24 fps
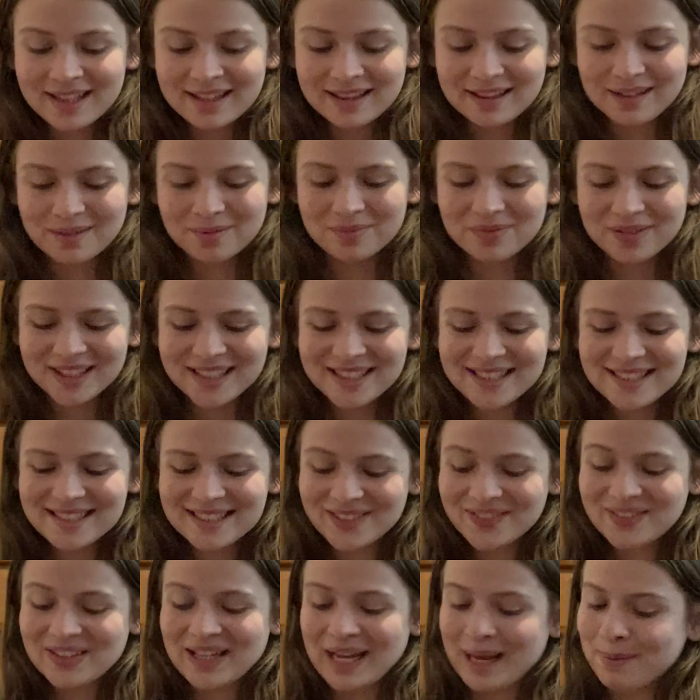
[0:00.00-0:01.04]
The place
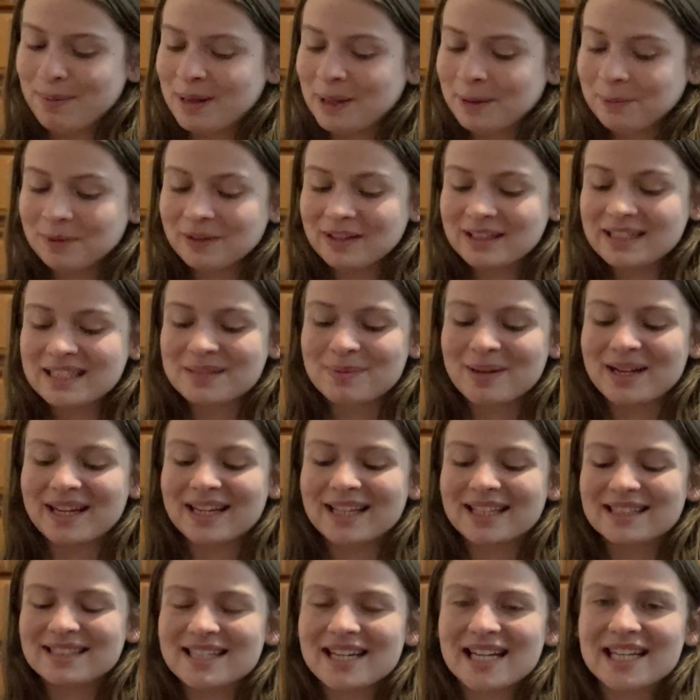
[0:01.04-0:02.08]
of gay people has been
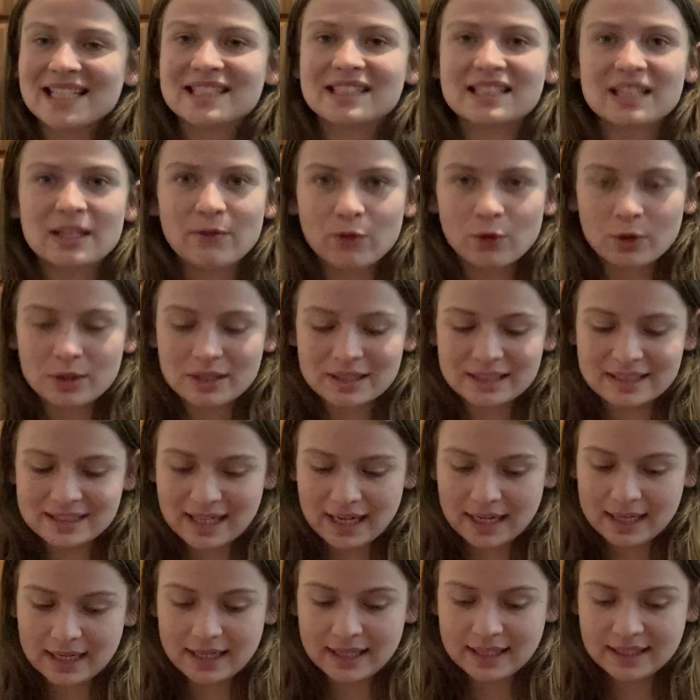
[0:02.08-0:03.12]
contested for
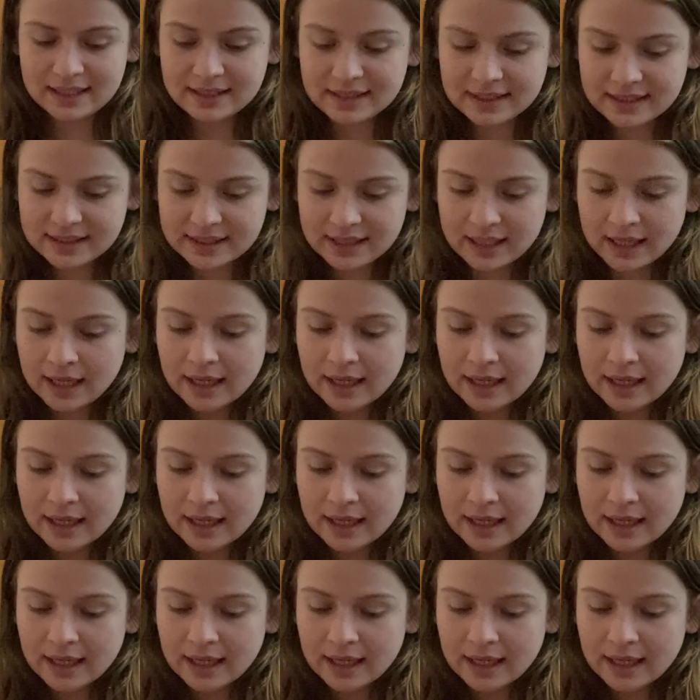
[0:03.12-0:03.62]
decades.